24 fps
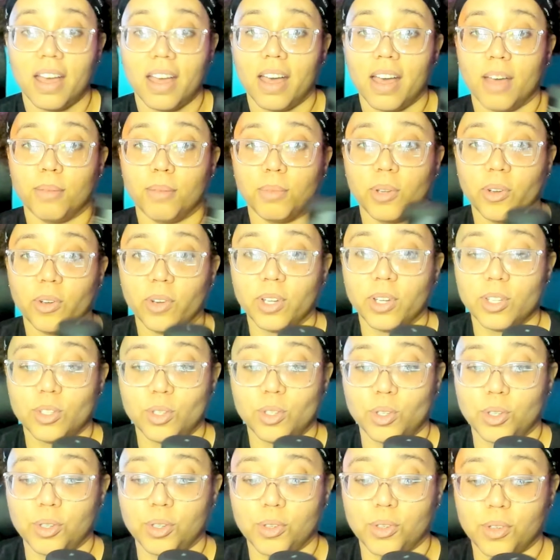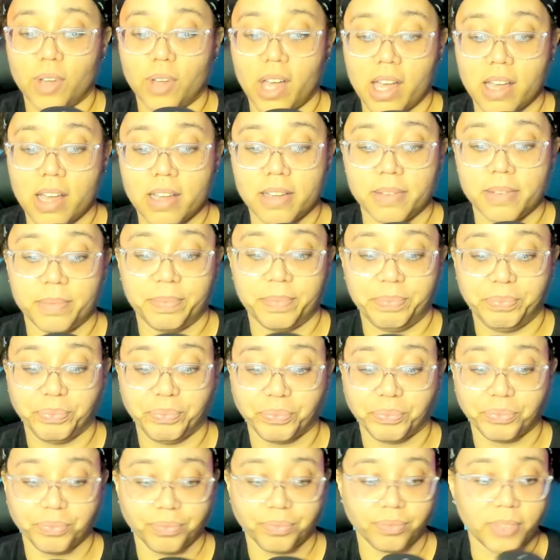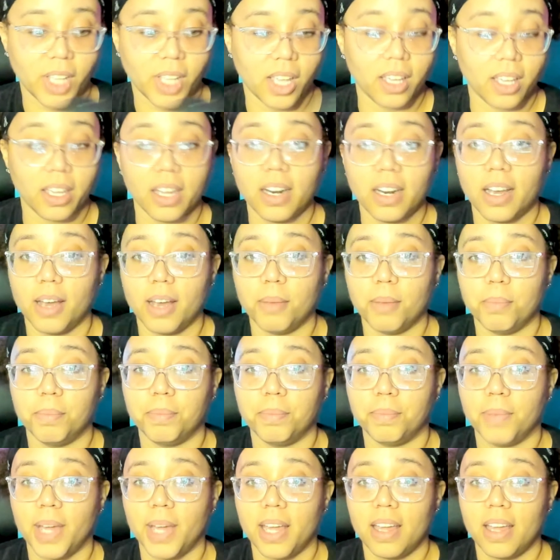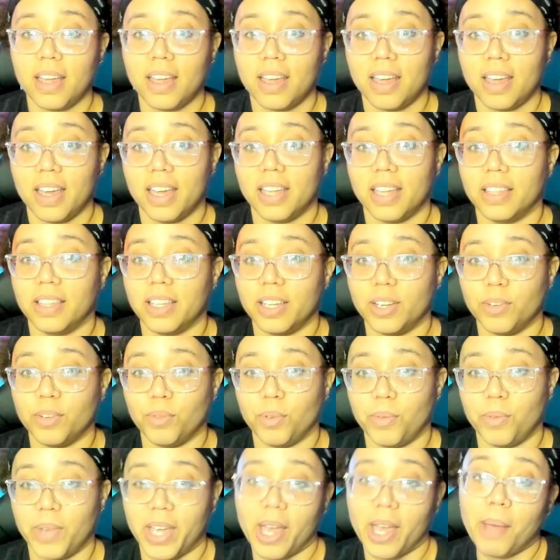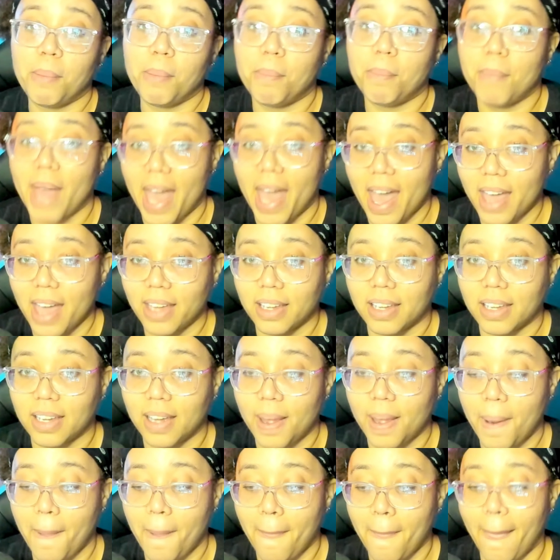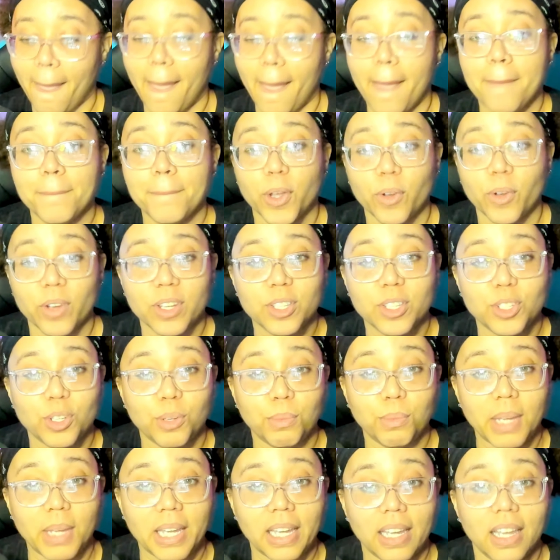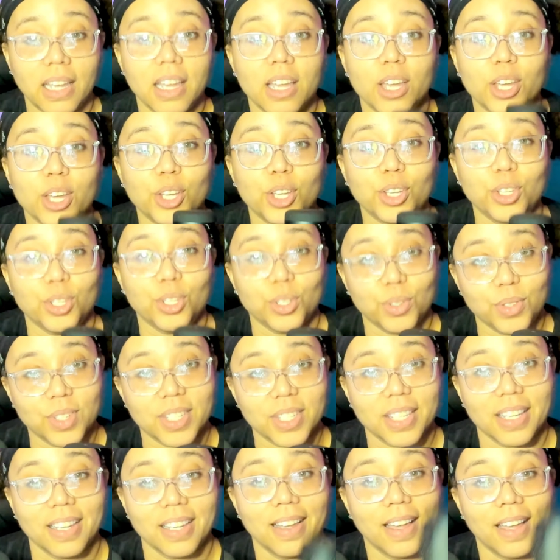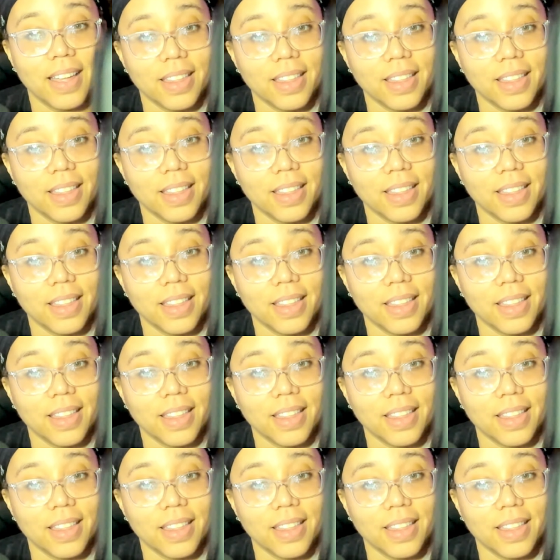I'm going to hook it up, and then when we come back, I'm going to be using